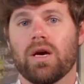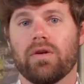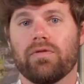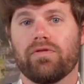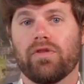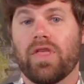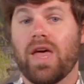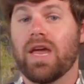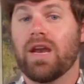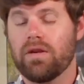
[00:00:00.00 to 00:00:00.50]

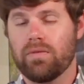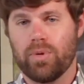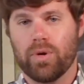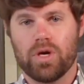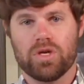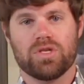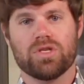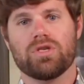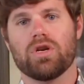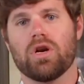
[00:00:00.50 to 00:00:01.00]
for that
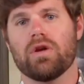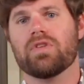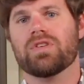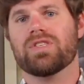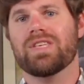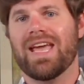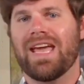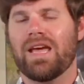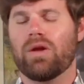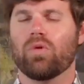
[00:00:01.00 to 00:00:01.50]
in-person
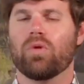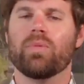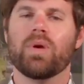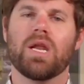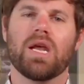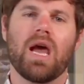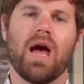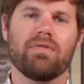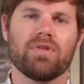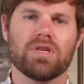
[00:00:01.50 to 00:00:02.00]
service, and we're
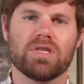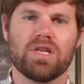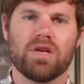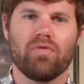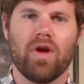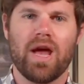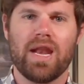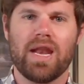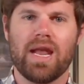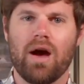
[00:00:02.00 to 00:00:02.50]
meeting obviously
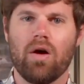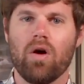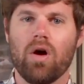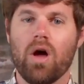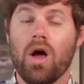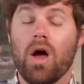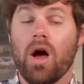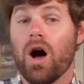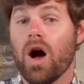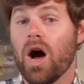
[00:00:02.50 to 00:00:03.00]
right now
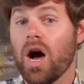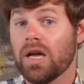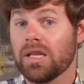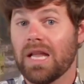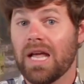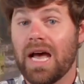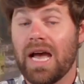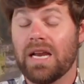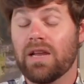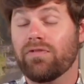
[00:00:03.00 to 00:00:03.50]

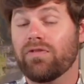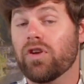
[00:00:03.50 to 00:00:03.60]
online.